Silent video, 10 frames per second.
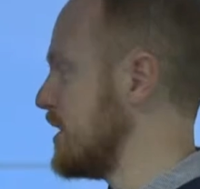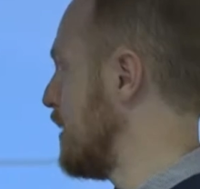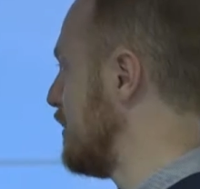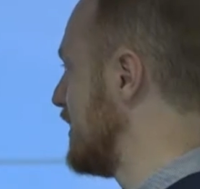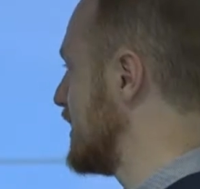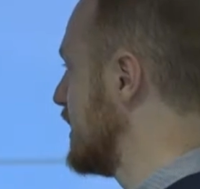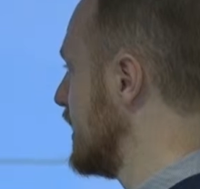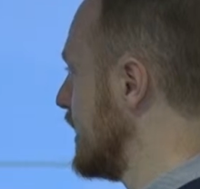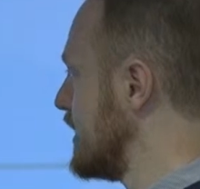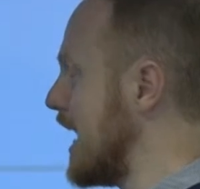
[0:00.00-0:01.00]
for example, if it's
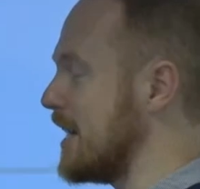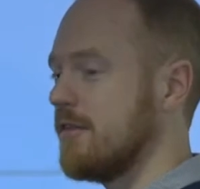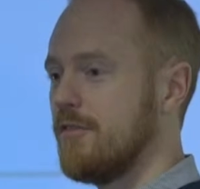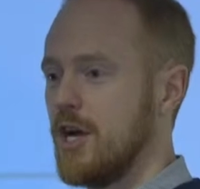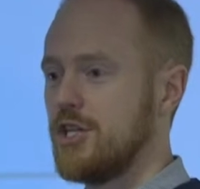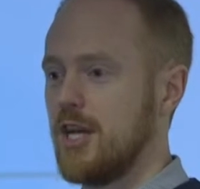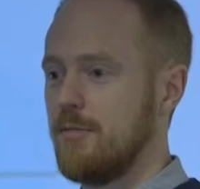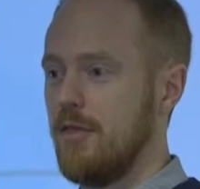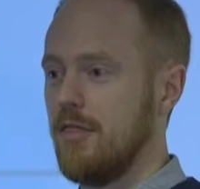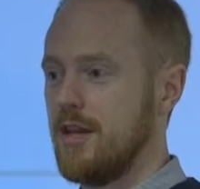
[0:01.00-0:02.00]
10 conversions in a
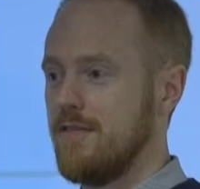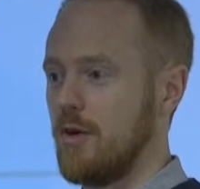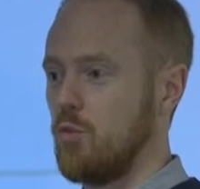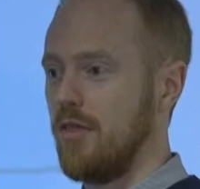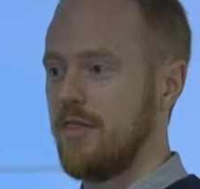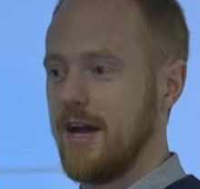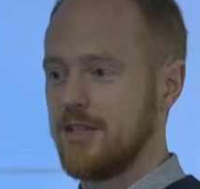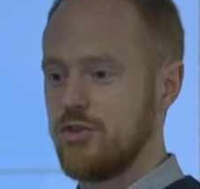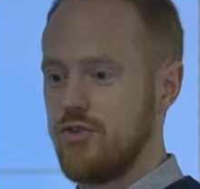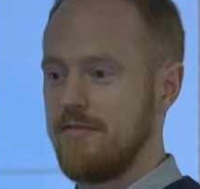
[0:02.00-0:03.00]
month and you've had
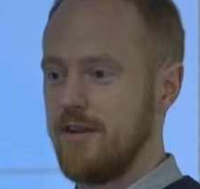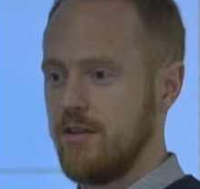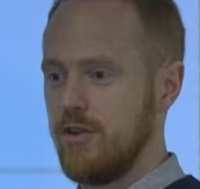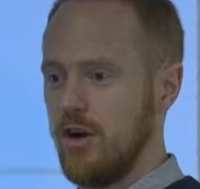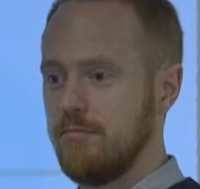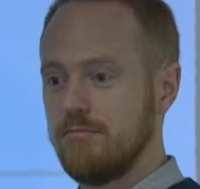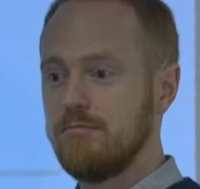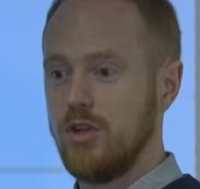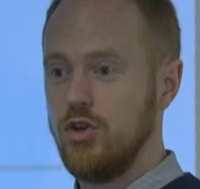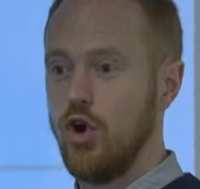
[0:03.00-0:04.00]
1,000 traffic, you've got a
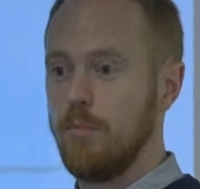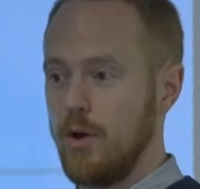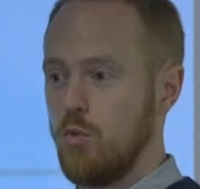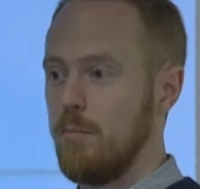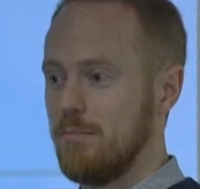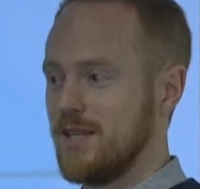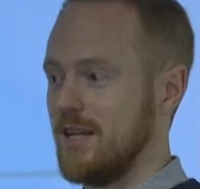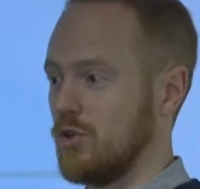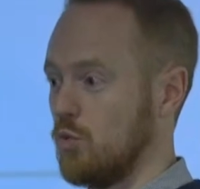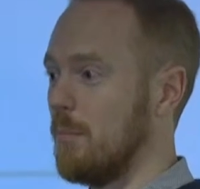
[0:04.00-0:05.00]

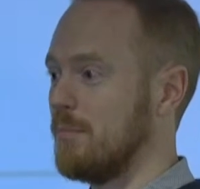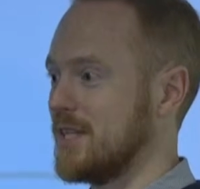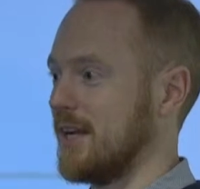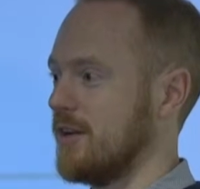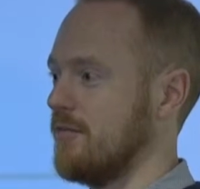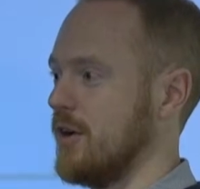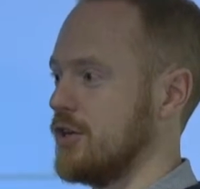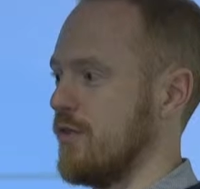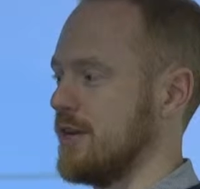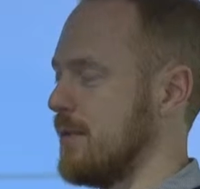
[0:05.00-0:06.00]
0.1% or 1%
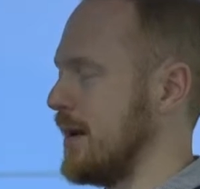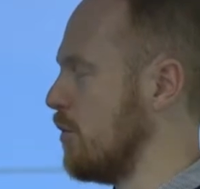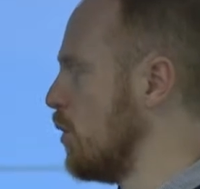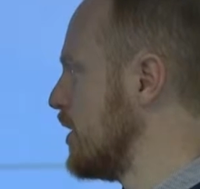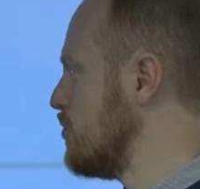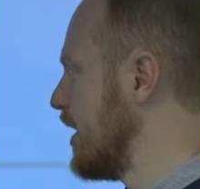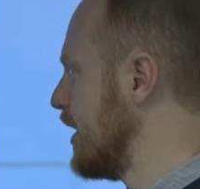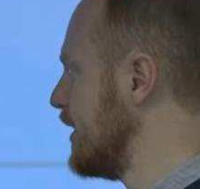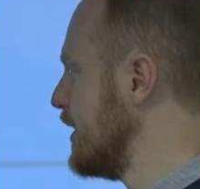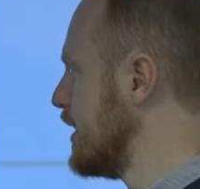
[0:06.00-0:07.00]
conversion rate, depending on what you're
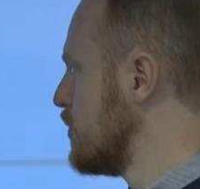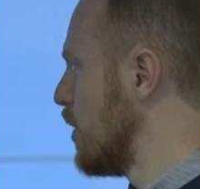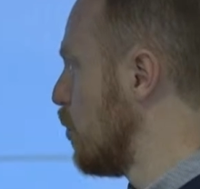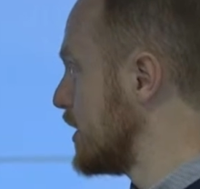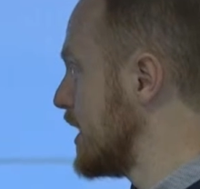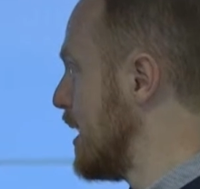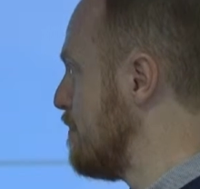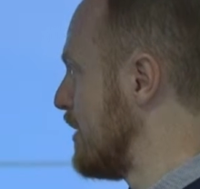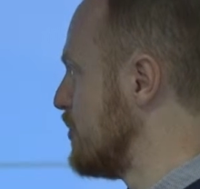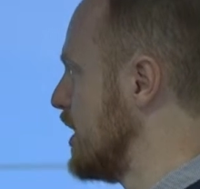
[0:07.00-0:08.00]
depending on what
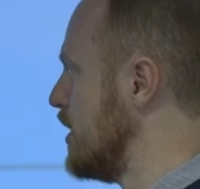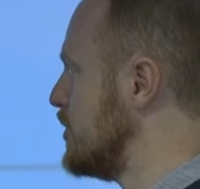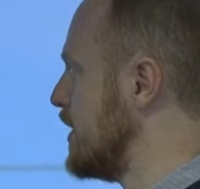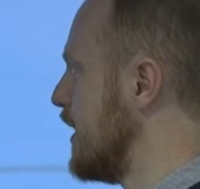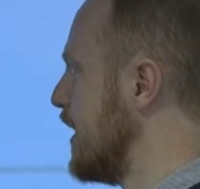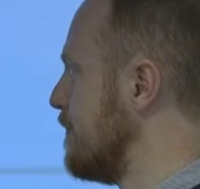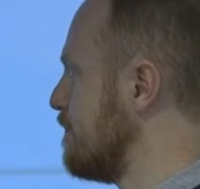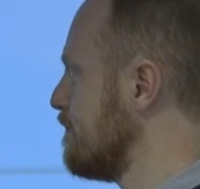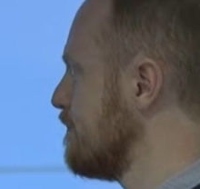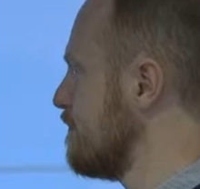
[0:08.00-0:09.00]
metric you're using there.
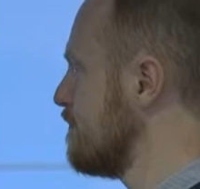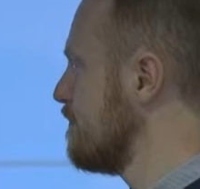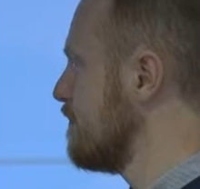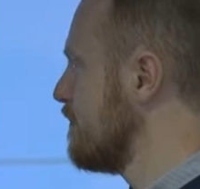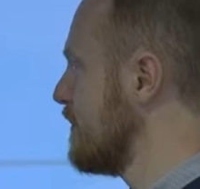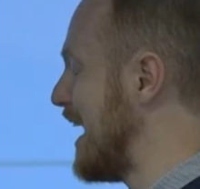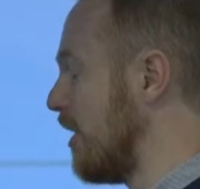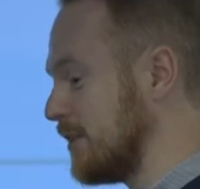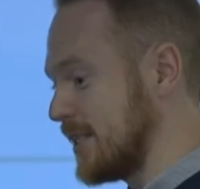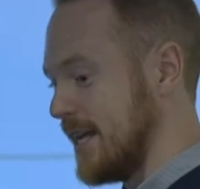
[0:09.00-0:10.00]

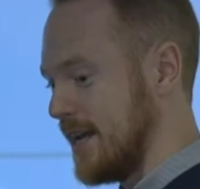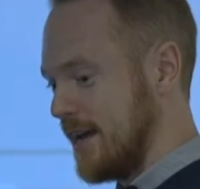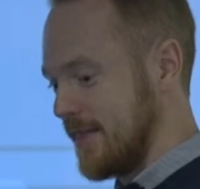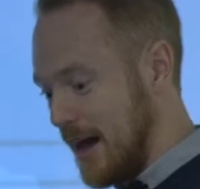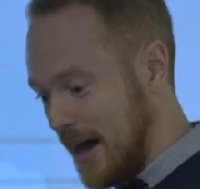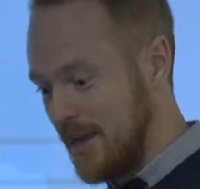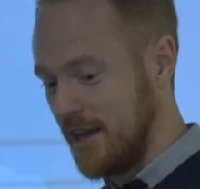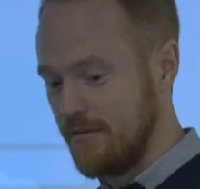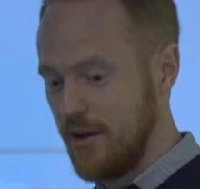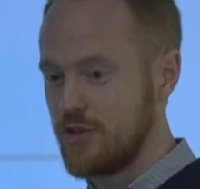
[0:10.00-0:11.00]
And obviously, the higher your
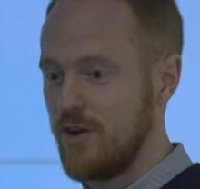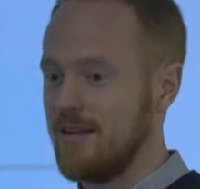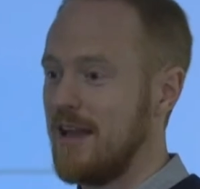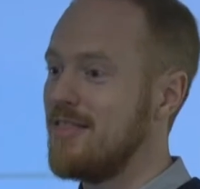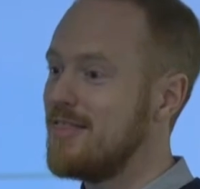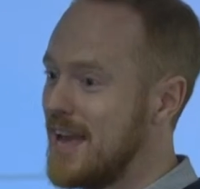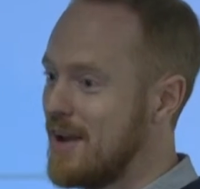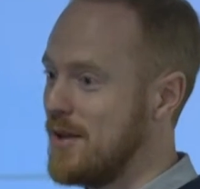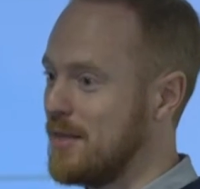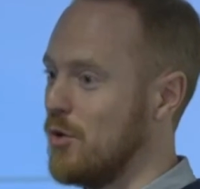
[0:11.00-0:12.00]
conversion rate, in
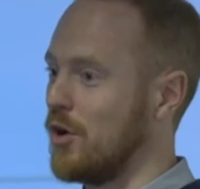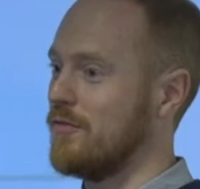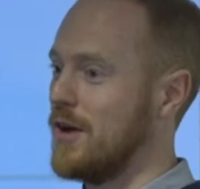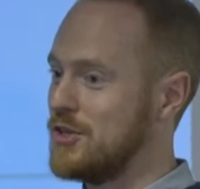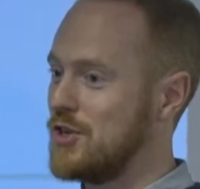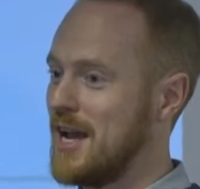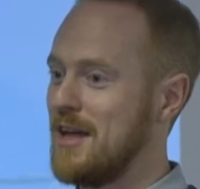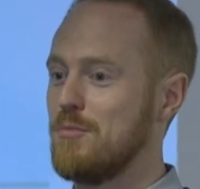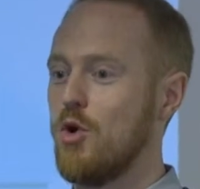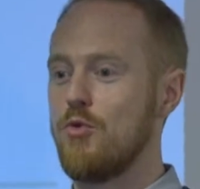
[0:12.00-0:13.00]
theory, the more conversions you
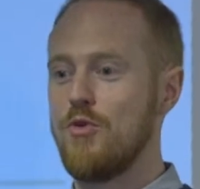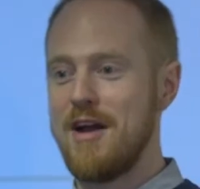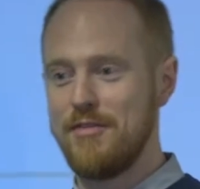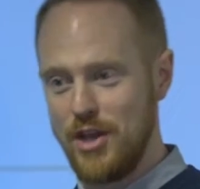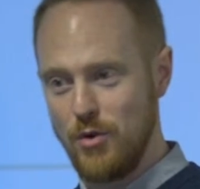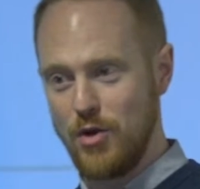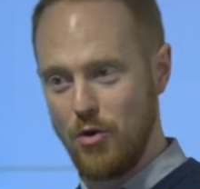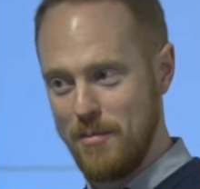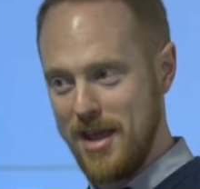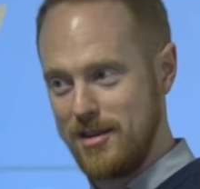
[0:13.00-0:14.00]
get, the more revenue you
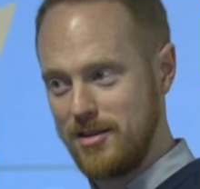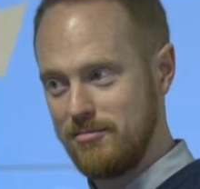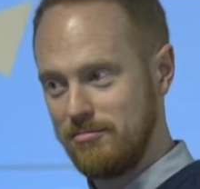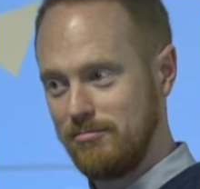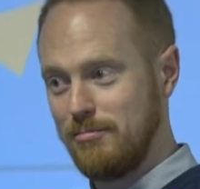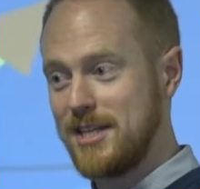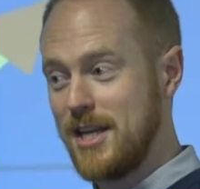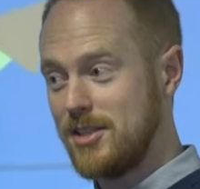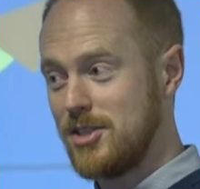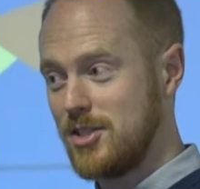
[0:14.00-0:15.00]
will make. Make
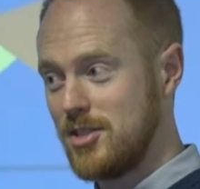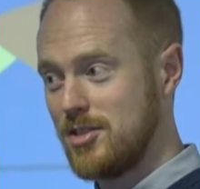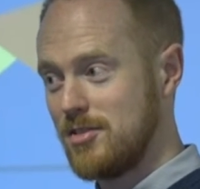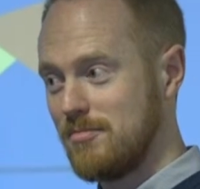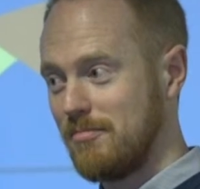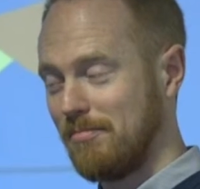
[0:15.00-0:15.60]
sense?